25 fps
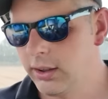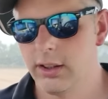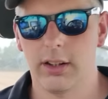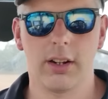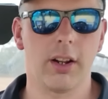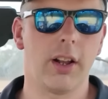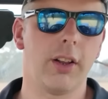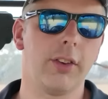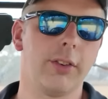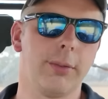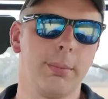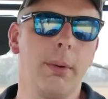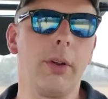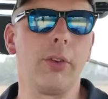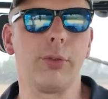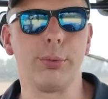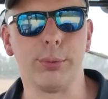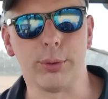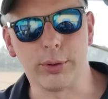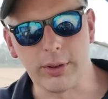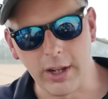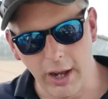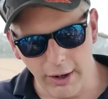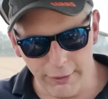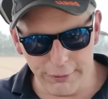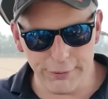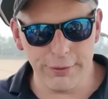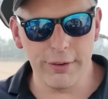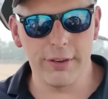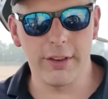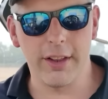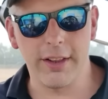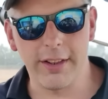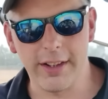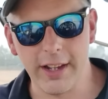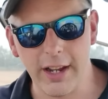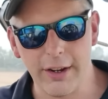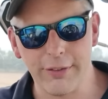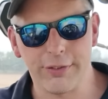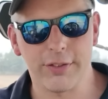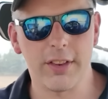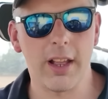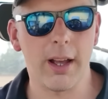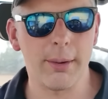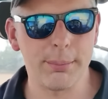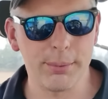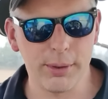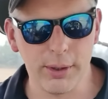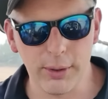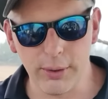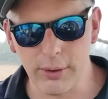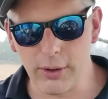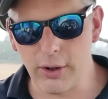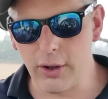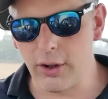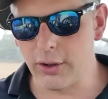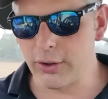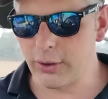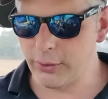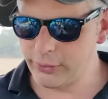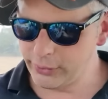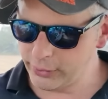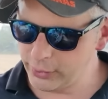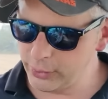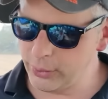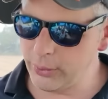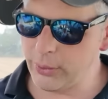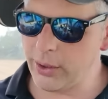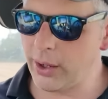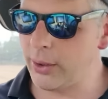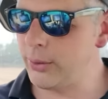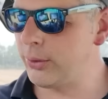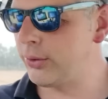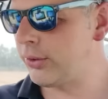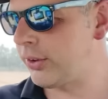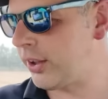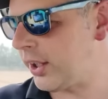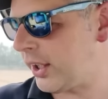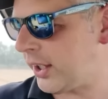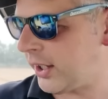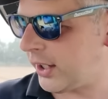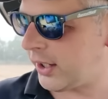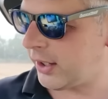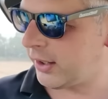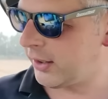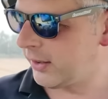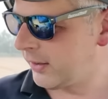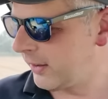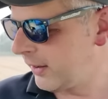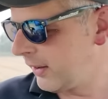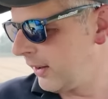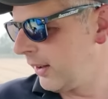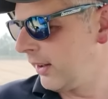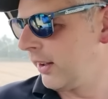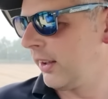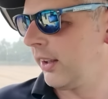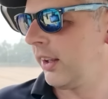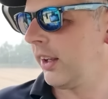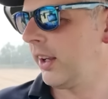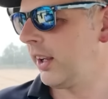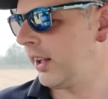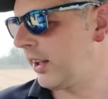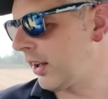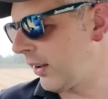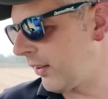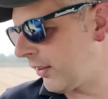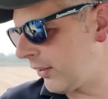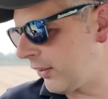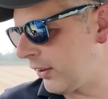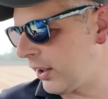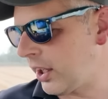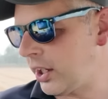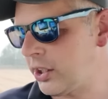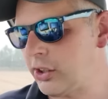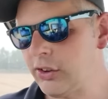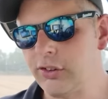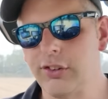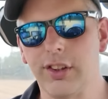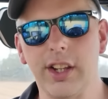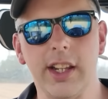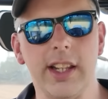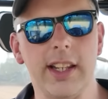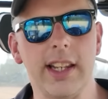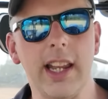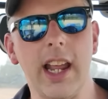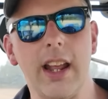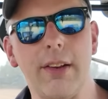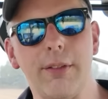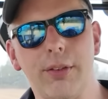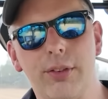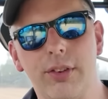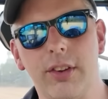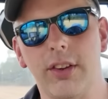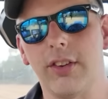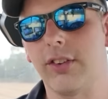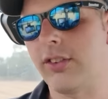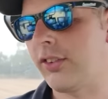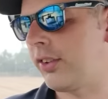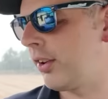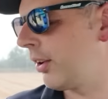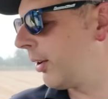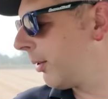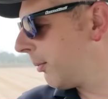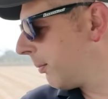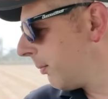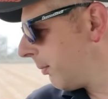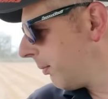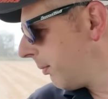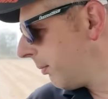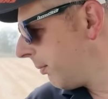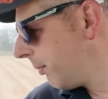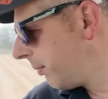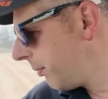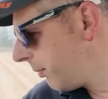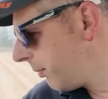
It's much more comfy than the FW. I've got the auto steer, the CHC nav system.